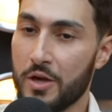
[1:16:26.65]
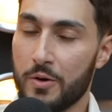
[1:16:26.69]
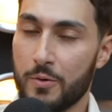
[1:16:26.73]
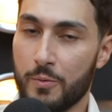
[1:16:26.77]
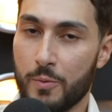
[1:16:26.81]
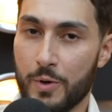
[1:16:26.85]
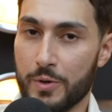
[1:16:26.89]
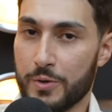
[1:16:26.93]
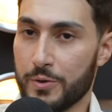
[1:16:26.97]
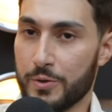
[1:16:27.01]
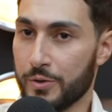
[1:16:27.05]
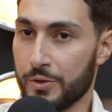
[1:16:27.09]

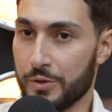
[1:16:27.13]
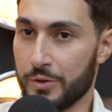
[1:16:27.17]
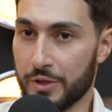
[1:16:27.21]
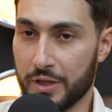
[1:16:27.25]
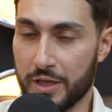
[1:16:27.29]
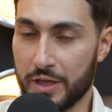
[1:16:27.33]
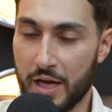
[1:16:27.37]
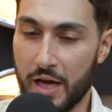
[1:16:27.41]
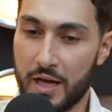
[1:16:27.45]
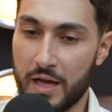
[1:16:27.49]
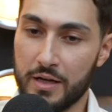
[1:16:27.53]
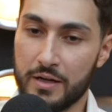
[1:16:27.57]
whether you're in
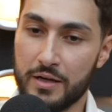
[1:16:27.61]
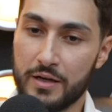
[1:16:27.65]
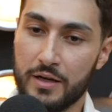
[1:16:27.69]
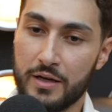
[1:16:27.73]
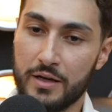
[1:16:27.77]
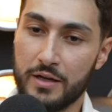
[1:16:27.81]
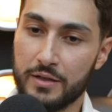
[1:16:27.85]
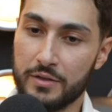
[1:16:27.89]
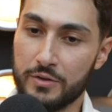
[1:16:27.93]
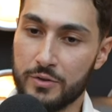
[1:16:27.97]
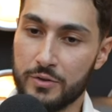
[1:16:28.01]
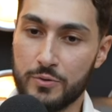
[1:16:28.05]

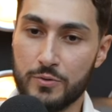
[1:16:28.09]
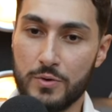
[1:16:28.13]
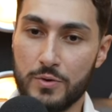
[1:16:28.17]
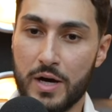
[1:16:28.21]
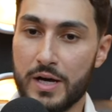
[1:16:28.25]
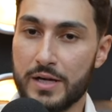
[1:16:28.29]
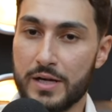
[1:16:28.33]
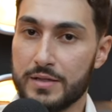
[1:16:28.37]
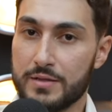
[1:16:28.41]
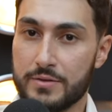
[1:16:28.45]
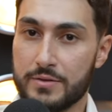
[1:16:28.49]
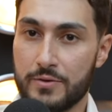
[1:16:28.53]
Canada,
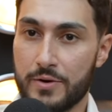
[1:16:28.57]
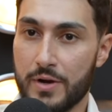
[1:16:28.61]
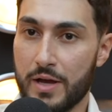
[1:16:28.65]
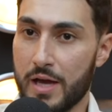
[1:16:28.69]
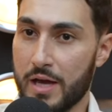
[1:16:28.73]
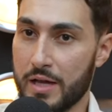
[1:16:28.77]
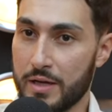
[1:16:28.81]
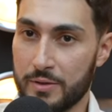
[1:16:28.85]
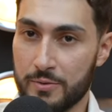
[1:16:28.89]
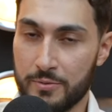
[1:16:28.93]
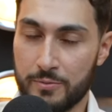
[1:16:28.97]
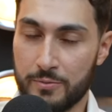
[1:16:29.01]
US, or
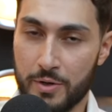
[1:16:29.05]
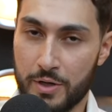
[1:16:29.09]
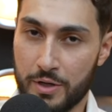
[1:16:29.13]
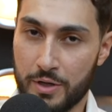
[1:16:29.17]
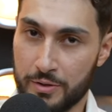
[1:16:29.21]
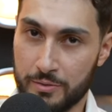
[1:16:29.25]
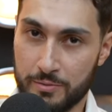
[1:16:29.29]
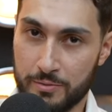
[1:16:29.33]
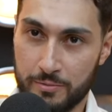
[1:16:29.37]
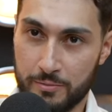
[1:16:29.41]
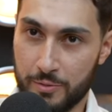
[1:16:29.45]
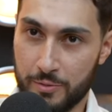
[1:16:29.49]

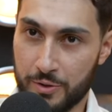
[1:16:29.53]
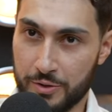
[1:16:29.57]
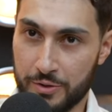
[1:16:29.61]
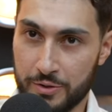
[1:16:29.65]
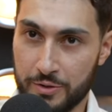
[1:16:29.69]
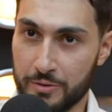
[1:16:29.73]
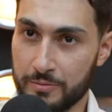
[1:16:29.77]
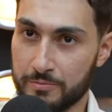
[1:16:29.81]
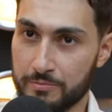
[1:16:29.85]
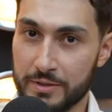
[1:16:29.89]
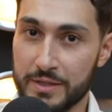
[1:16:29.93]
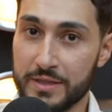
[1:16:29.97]
anywhere where you're
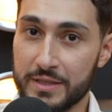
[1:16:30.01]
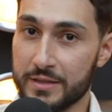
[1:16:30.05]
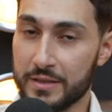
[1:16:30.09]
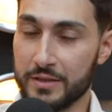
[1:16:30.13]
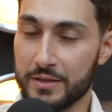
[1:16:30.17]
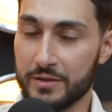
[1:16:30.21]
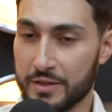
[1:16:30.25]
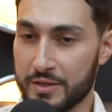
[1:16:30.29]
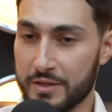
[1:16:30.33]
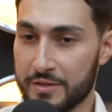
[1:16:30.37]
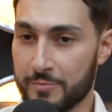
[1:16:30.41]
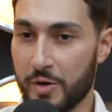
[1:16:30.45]
listening
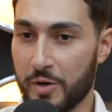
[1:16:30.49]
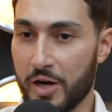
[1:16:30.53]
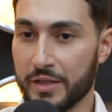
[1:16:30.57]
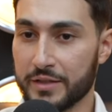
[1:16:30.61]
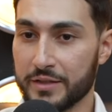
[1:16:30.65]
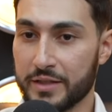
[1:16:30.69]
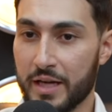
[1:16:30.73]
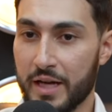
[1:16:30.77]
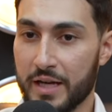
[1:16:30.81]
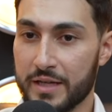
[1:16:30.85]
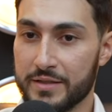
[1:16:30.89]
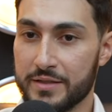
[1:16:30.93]
to this
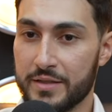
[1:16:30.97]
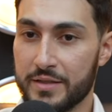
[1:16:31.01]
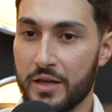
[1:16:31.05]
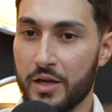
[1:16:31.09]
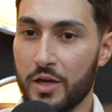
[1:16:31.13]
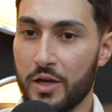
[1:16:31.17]
podcast,